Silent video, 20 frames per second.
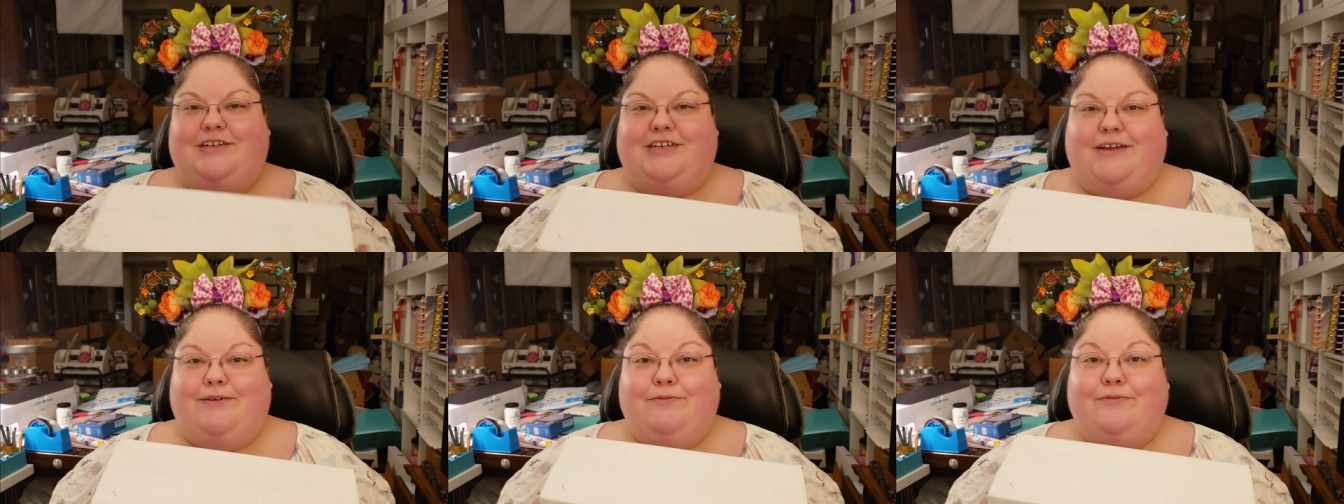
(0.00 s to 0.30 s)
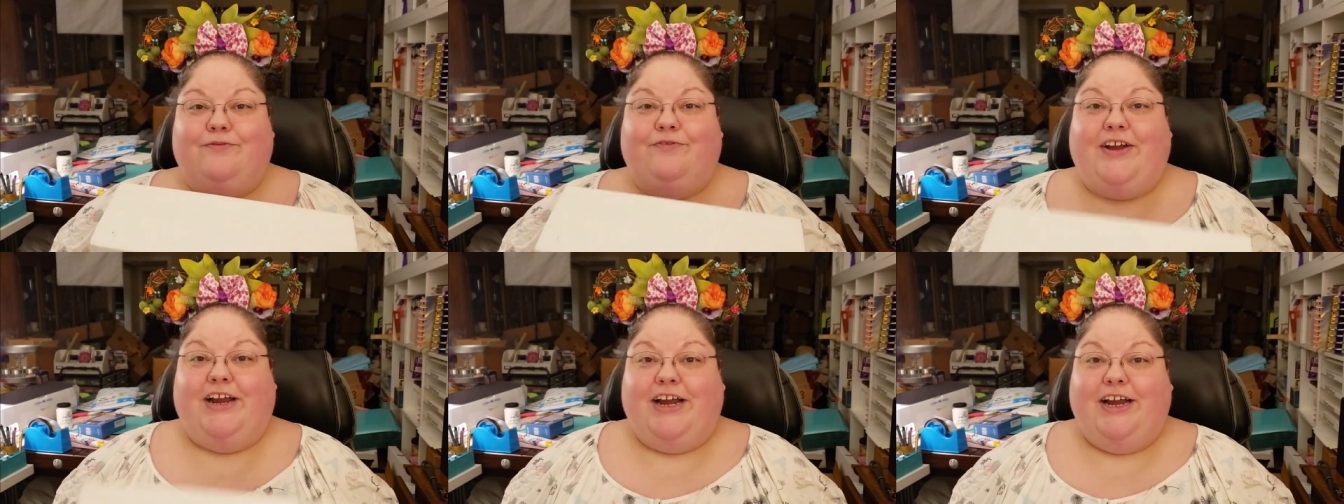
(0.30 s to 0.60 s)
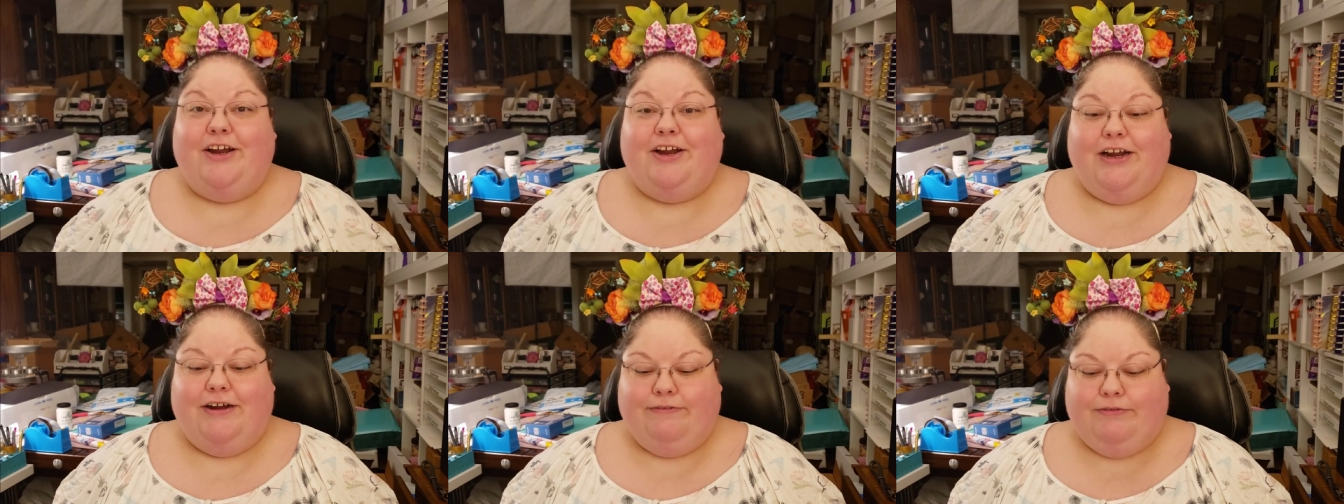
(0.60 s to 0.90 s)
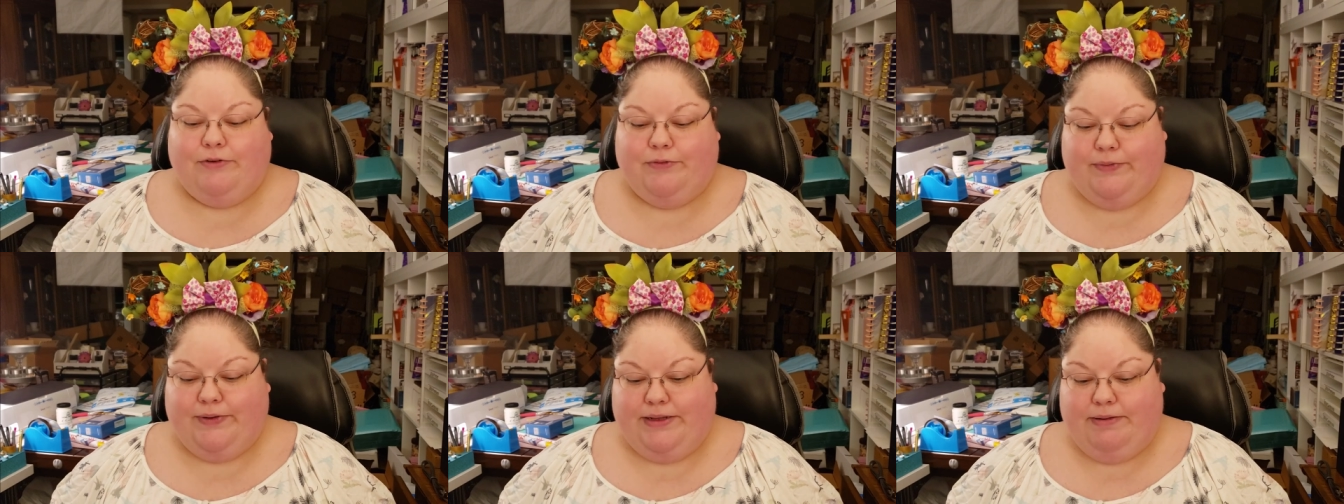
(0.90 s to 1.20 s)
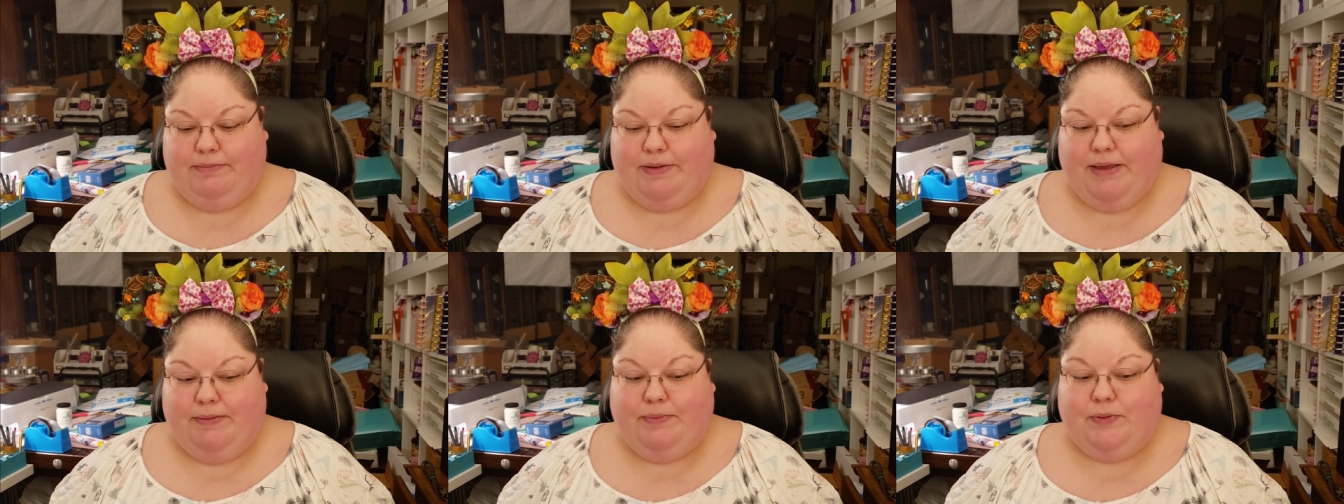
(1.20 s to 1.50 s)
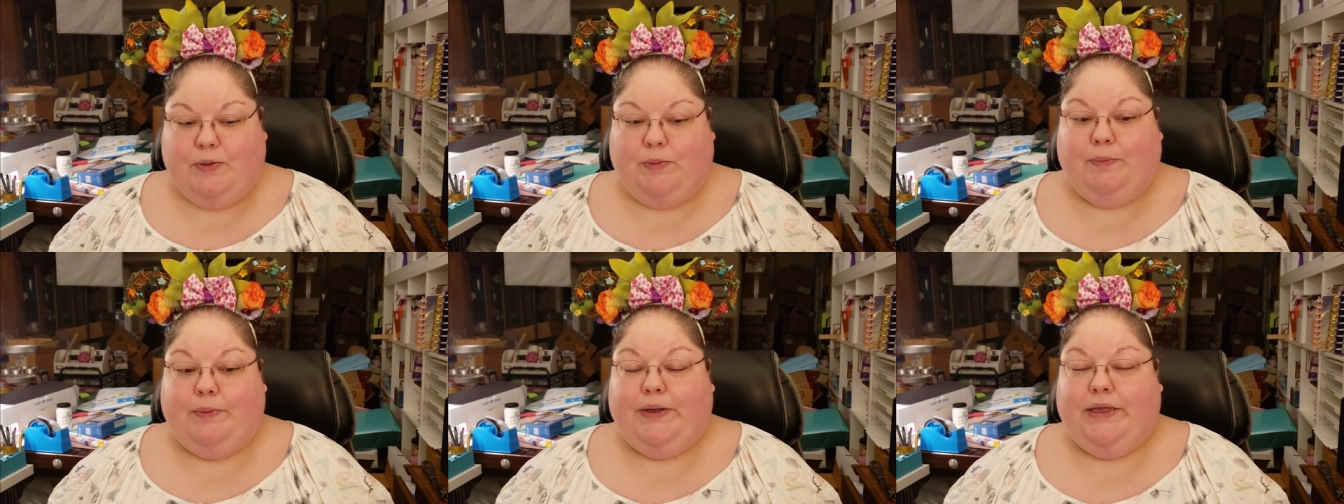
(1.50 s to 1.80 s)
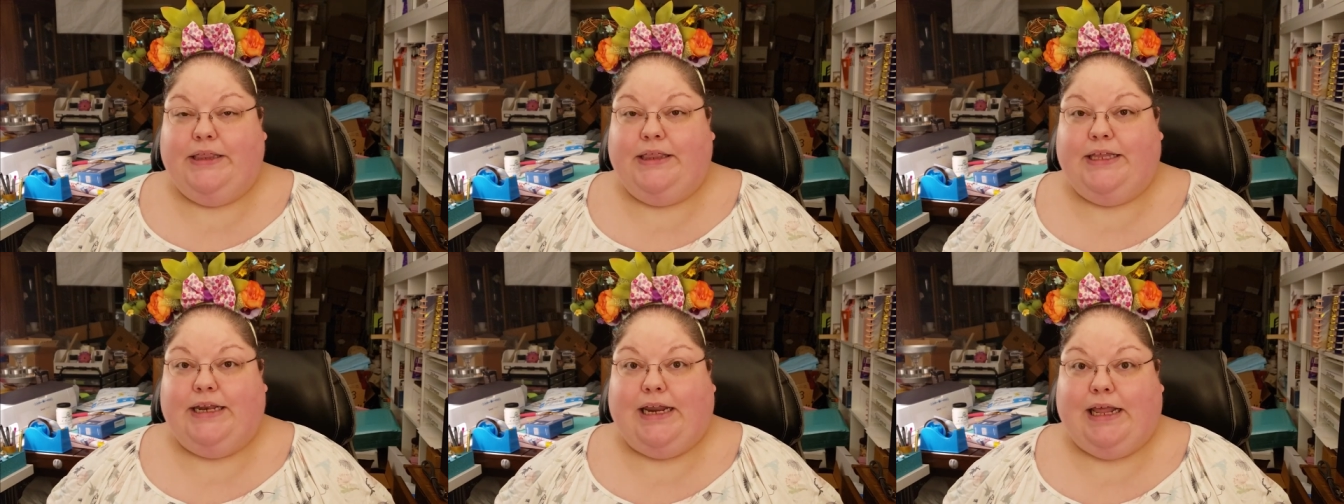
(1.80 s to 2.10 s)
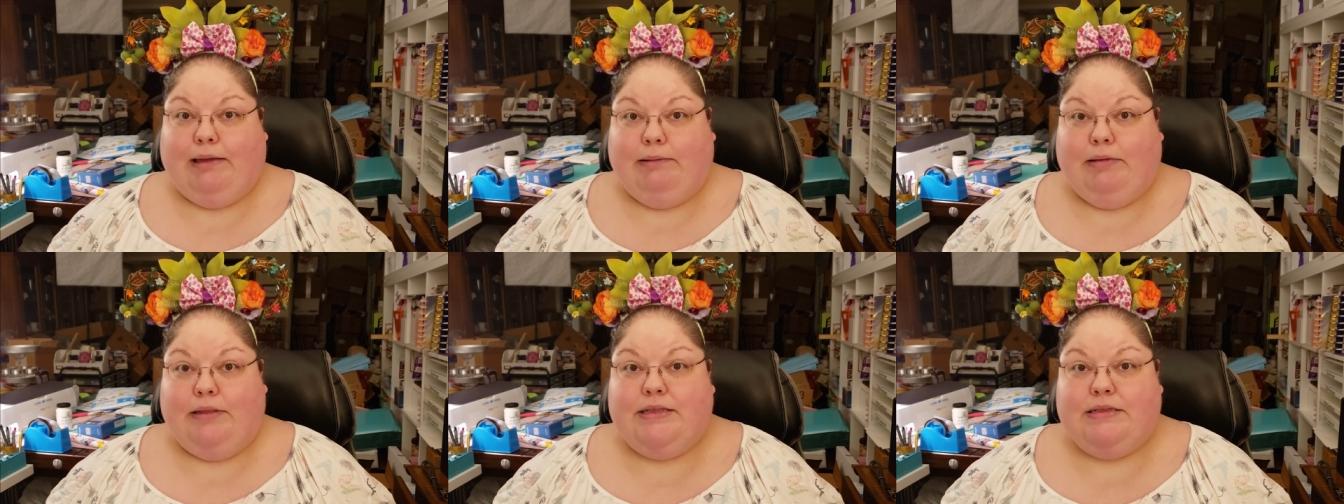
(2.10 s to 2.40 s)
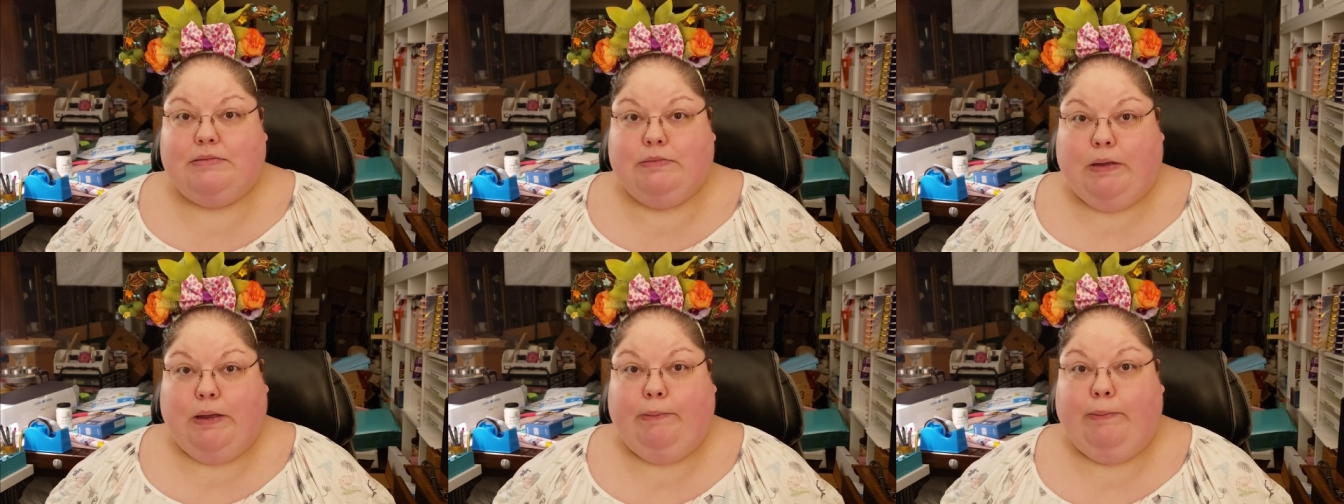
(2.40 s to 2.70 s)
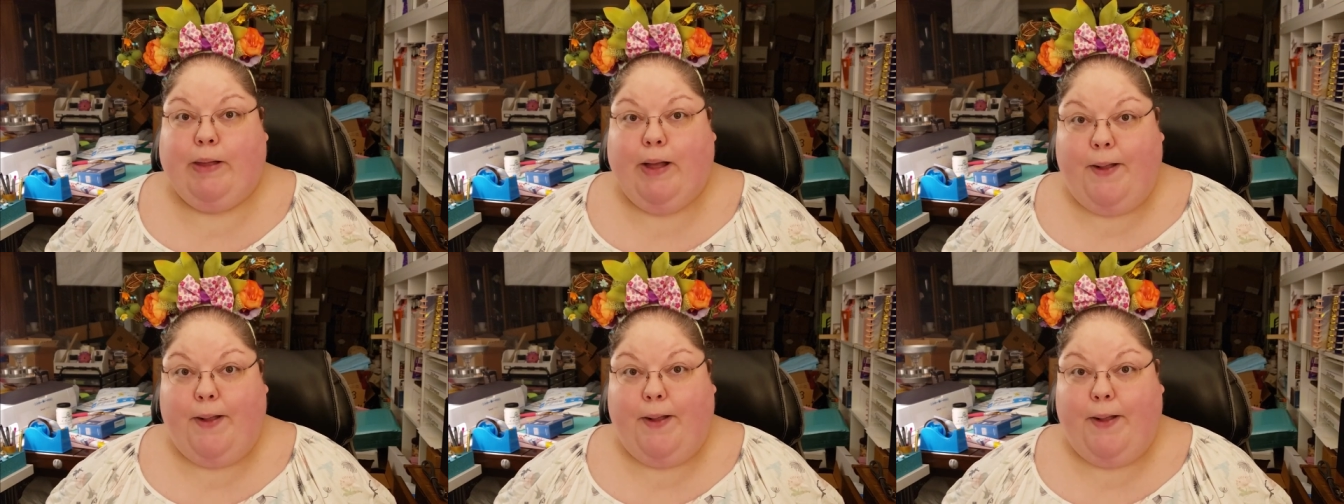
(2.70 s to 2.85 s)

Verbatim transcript: which I'm very grateful when people put the name of the swap